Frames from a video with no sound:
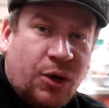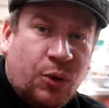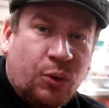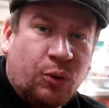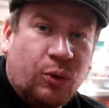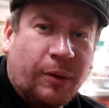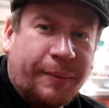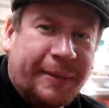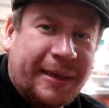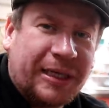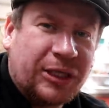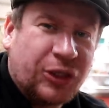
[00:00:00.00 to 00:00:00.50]

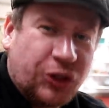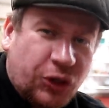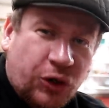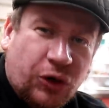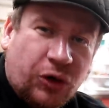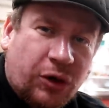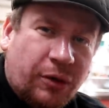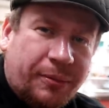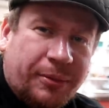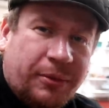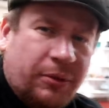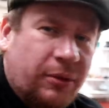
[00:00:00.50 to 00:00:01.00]
will be
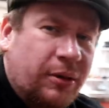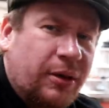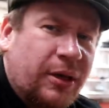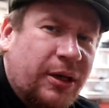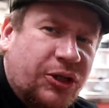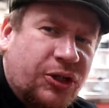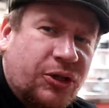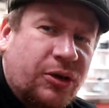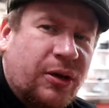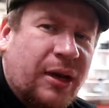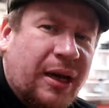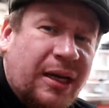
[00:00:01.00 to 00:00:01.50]
durable and
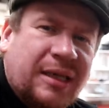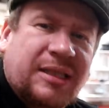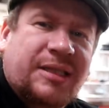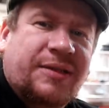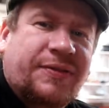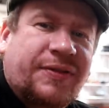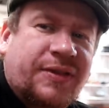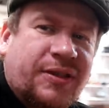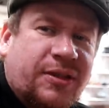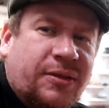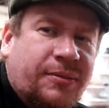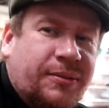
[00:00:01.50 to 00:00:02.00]
should last
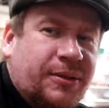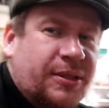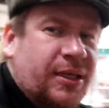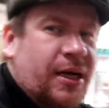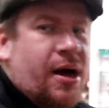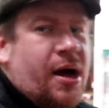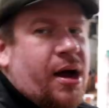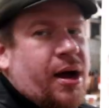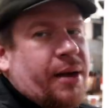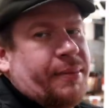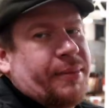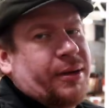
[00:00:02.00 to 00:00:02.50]
for some
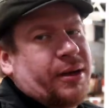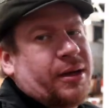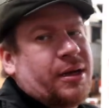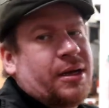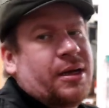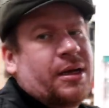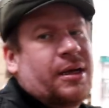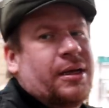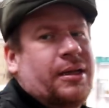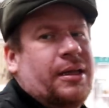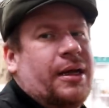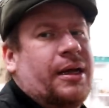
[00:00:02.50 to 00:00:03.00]
time.
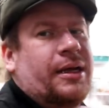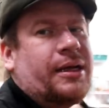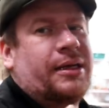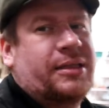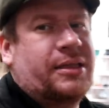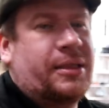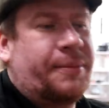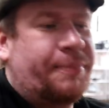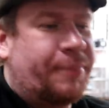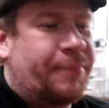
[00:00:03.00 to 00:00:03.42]
That is the